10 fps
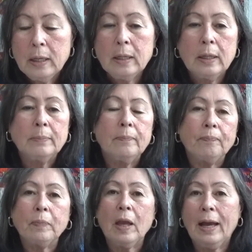
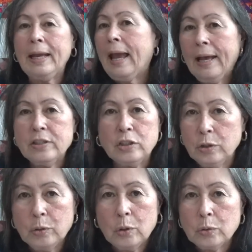I had to
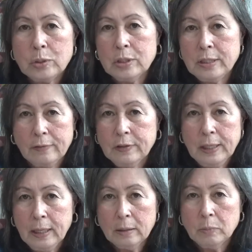do those stuffed
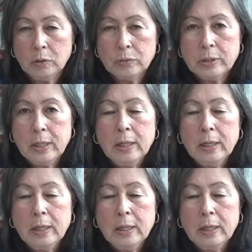animals.